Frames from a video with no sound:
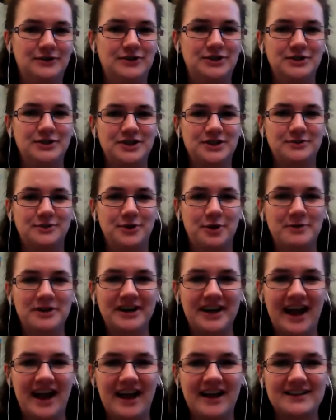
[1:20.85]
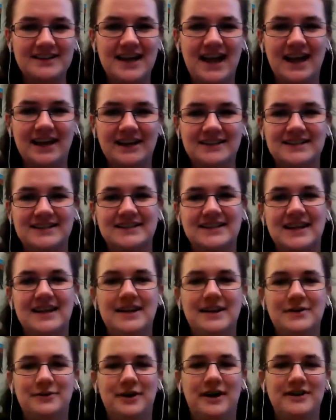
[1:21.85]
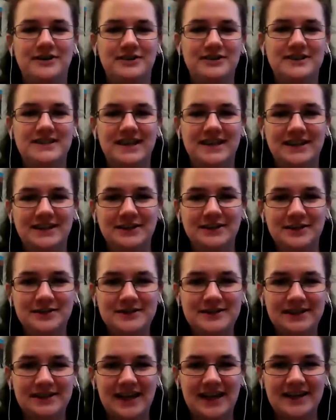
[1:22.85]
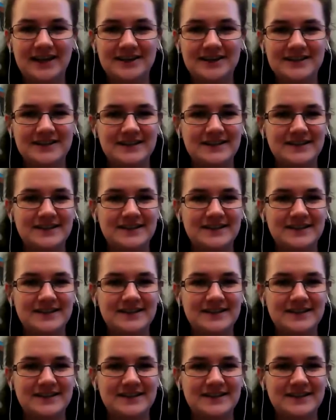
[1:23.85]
Jewish and Roman context for understanding those letters.